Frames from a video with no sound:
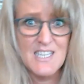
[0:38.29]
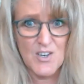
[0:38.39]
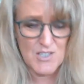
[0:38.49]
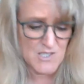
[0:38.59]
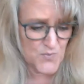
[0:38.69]

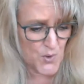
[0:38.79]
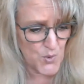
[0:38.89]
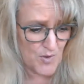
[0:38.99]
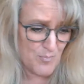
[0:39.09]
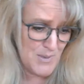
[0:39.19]
on his
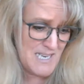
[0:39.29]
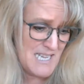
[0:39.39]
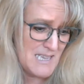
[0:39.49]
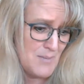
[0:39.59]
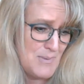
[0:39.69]
photo of
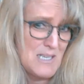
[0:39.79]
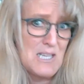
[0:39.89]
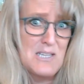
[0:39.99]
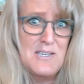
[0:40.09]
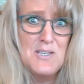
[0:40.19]
Penelope
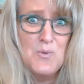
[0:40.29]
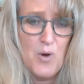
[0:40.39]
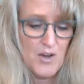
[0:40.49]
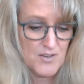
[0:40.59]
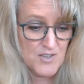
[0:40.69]

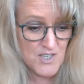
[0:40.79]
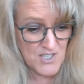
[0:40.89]
Clearwater."